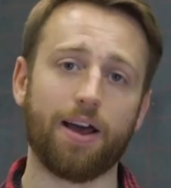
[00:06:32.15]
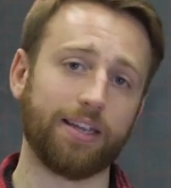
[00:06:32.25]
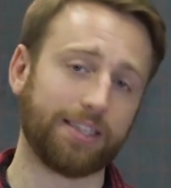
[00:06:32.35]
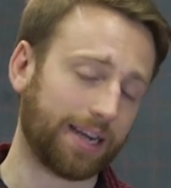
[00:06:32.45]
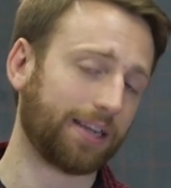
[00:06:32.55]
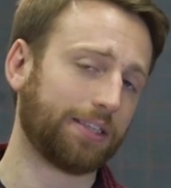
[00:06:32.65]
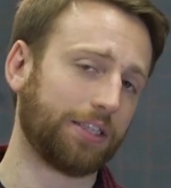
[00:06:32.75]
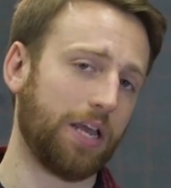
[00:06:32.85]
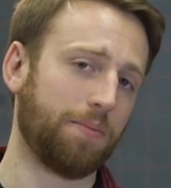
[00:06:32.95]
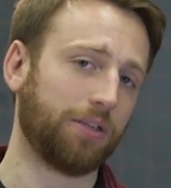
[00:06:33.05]
and exactly the
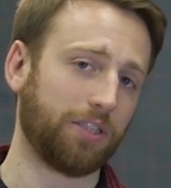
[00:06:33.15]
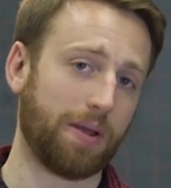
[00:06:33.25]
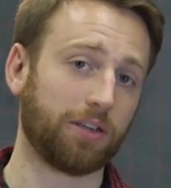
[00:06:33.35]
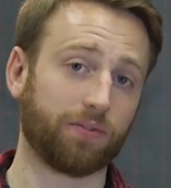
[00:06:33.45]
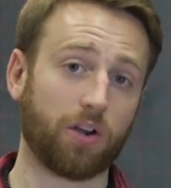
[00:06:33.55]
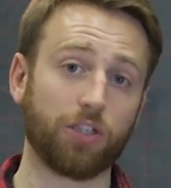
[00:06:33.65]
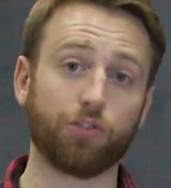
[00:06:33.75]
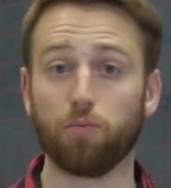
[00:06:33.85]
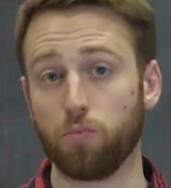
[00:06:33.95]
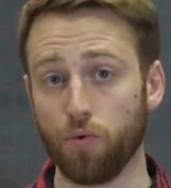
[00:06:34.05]
same as the amount of
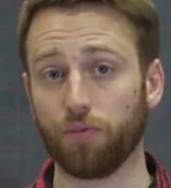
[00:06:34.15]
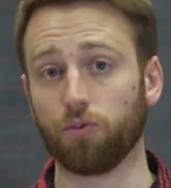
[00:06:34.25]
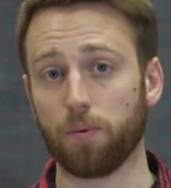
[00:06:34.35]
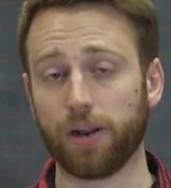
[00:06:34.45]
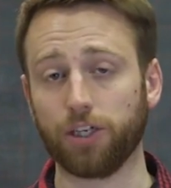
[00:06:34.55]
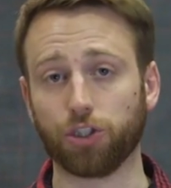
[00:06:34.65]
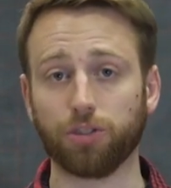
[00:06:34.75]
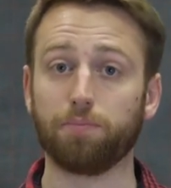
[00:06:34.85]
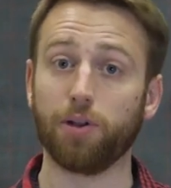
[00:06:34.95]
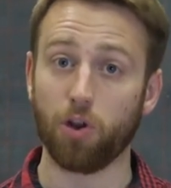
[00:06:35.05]
ice removed through
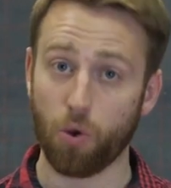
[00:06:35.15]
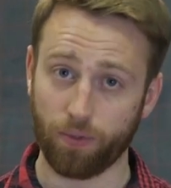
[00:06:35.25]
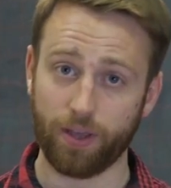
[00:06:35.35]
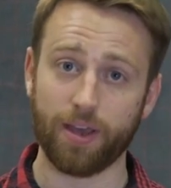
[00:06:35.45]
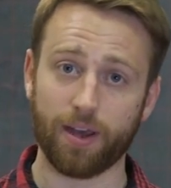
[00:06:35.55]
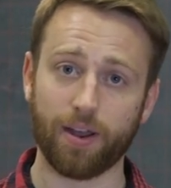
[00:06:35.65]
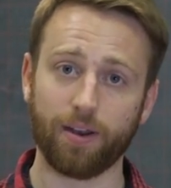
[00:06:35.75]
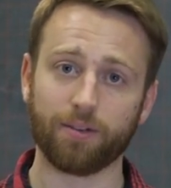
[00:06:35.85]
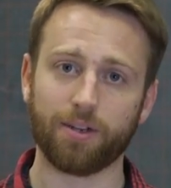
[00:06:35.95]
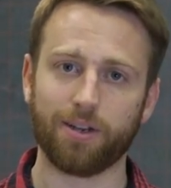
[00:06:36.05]
ablation below the ELA.